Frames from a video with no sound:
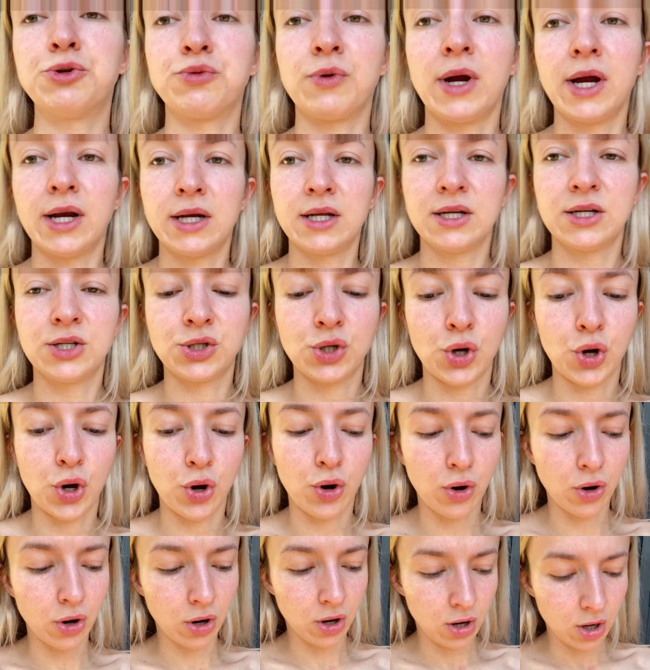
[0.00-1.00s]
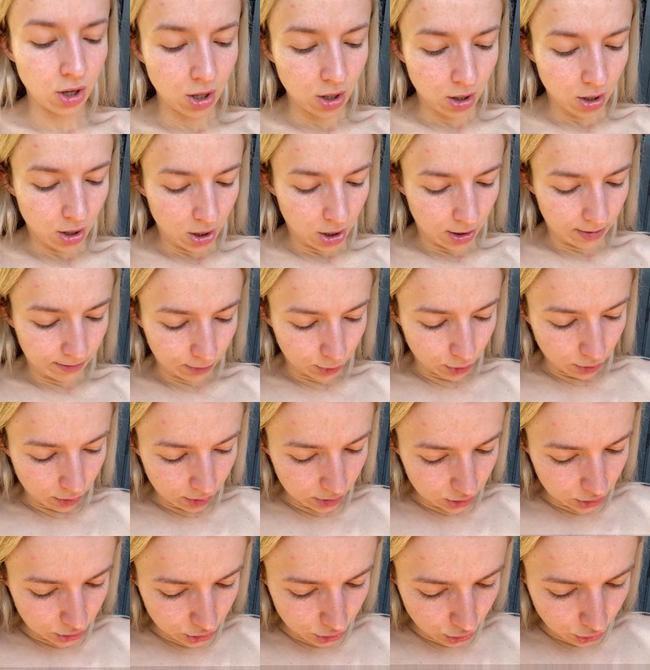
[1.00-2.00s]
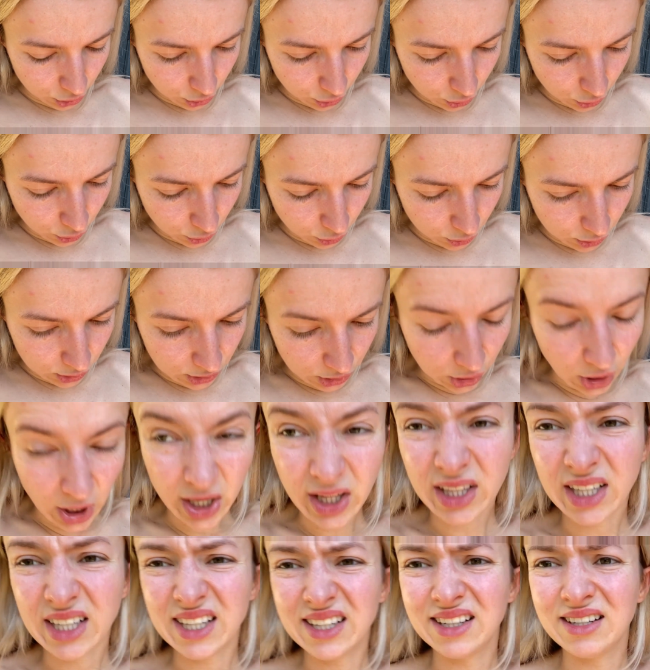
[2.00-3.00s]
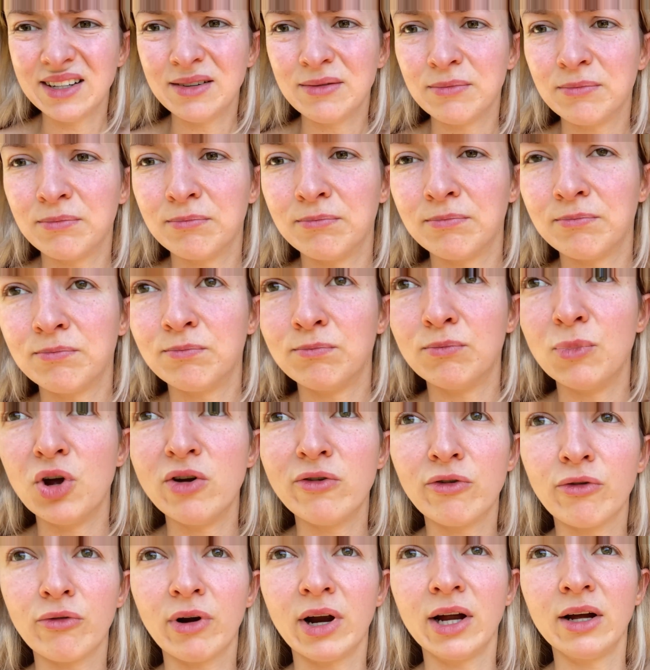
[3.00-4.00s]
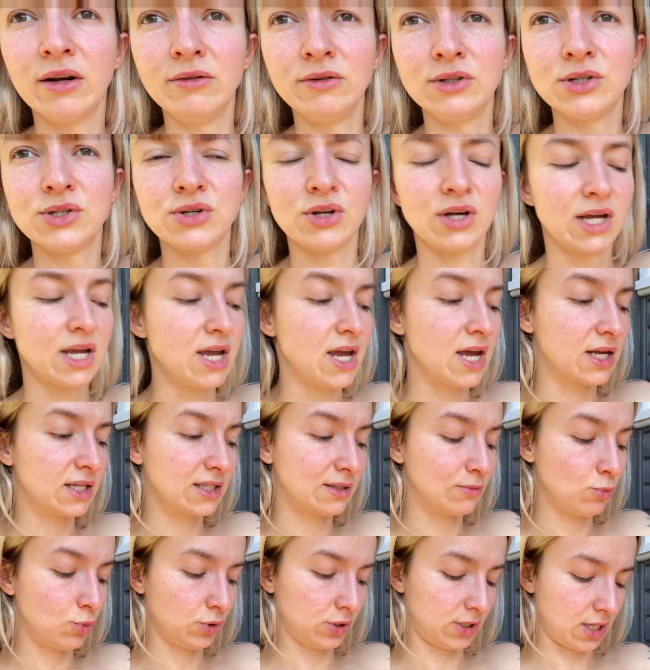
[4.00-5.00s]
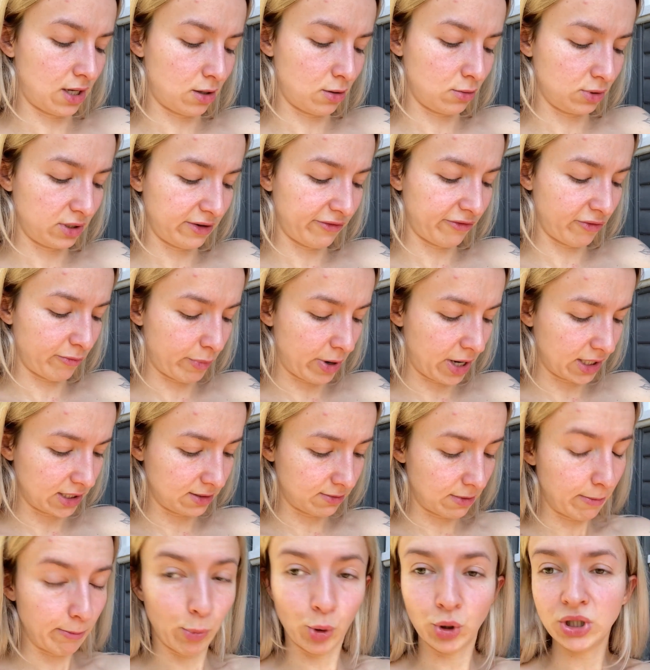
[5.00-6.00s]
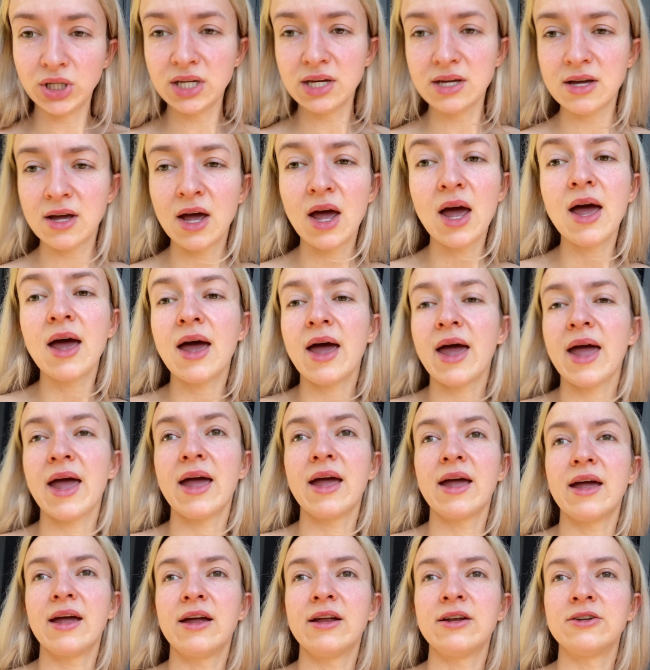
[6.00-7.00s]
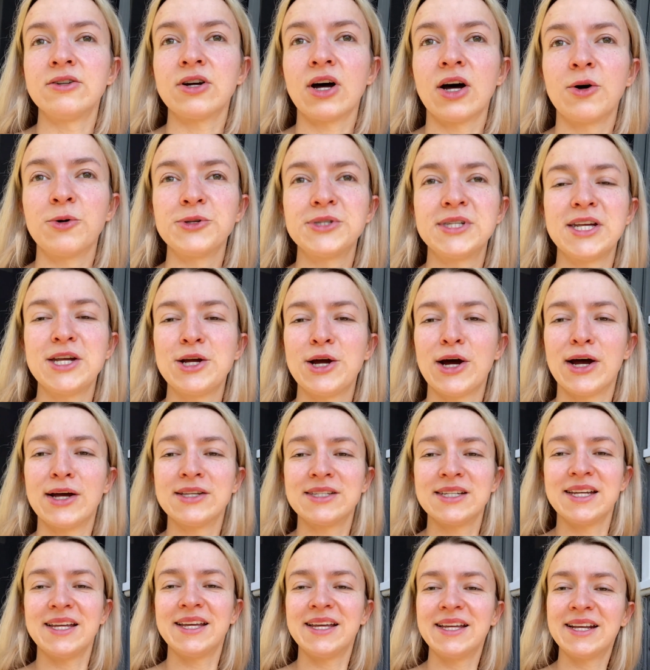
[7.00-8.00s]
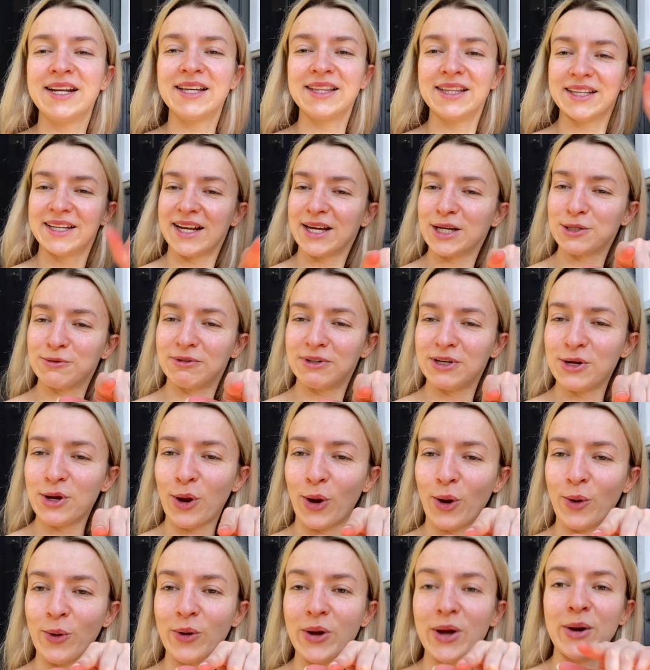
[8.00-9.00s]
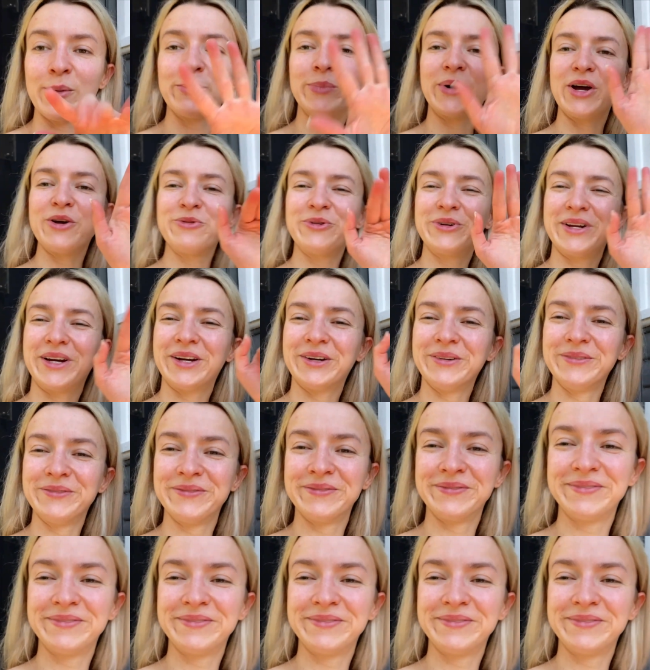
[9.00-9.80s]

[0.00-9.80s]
red, so I'm going to slightly move around so I can get some more sun on different parts of my body. And I will see you guys in the next video. Bye for now.